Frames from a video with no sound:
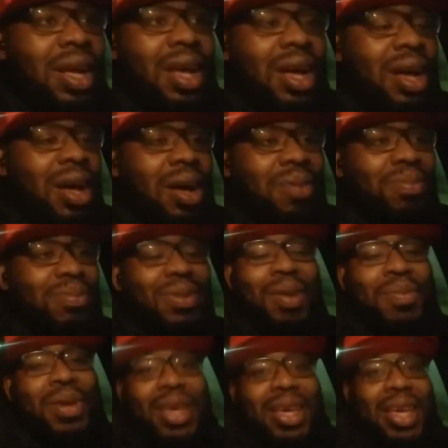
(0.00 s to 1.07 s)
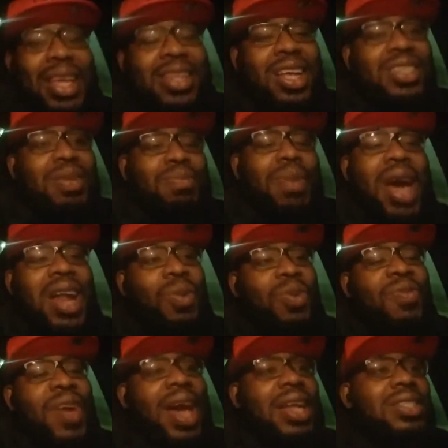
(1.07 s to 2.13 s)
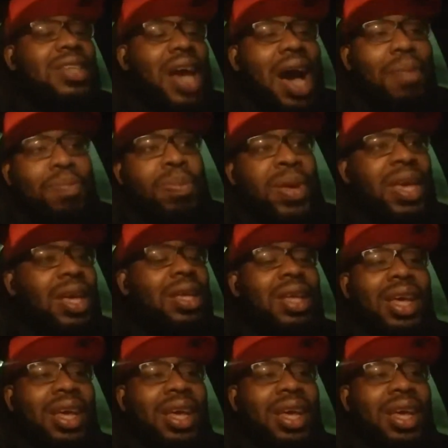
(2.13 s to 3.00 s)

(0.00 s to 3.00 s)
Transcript: Um, I mean, it doesn't matter. We've had top pick.